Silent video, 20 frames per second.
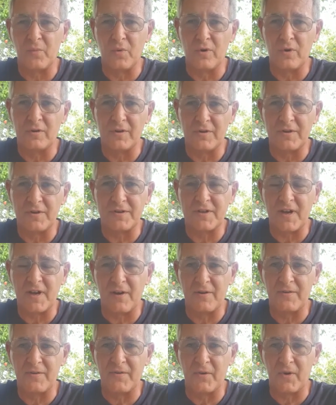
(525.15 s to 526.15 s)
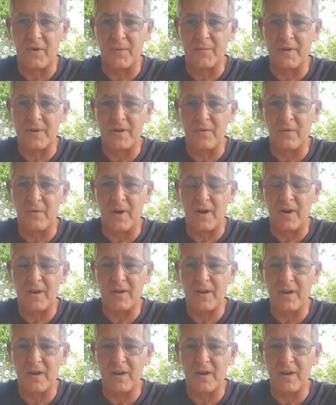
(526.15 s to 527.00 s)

world at this current time anyway,